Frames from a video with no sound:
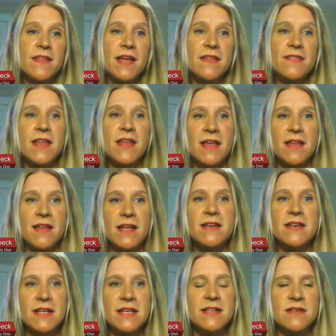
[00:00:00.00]
and
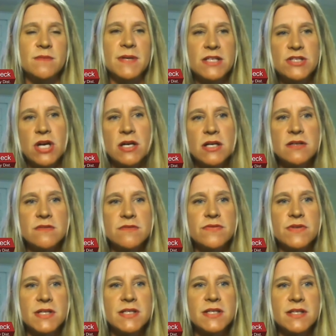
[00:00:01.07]
and it's a big chunk
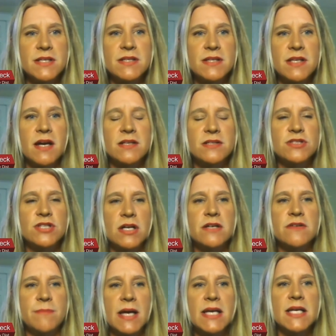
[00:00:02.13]
of chunk
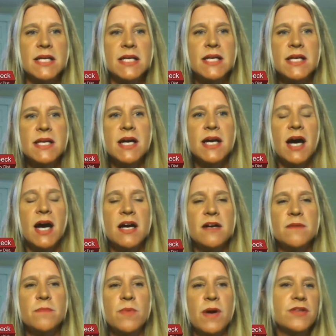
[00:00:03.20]
of money
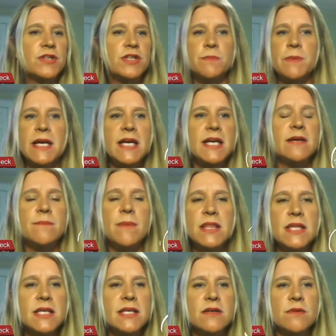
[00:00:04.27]
um, whether you're paying it
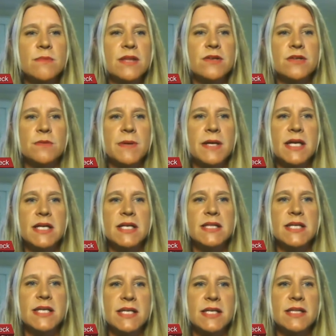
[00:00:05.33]
monthly or whether you're paying it at
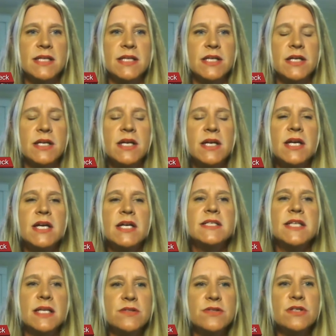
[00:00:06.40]
the end of the year.
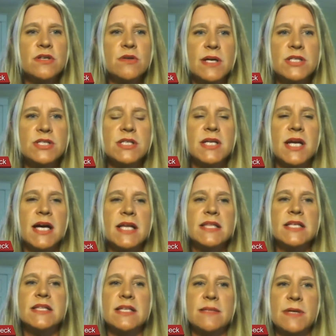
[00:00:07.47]
To answer your question on
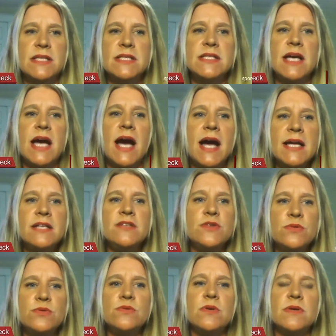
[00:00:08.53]
the limits, I
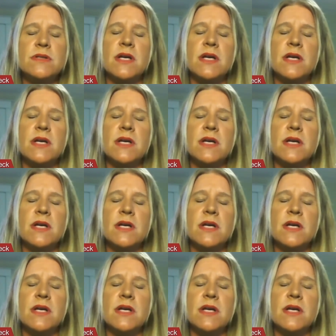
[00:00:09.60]
do